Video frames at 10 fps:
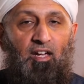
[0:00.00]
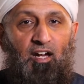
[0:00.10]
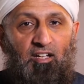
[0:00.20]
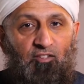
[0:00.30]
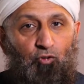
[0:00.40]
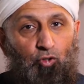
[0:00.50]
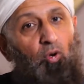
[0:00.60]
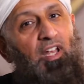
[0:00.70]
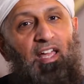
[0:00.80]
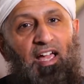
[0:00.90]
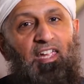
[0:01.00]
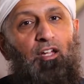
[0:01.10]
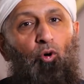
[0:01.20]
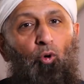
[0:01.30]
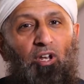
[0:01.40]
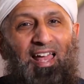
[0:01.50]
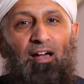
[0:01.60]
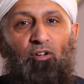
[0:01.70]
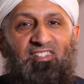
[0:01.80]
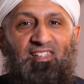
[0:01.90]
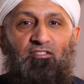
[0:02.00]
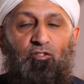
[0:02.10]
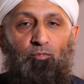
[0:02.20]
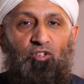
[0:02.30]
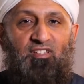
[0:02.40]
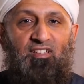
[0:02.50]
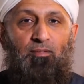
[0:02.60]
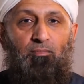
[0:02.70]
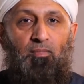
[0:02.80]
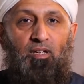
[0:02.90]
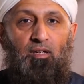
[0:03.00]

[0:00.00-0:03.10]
And if you and I call ourselves Muslim,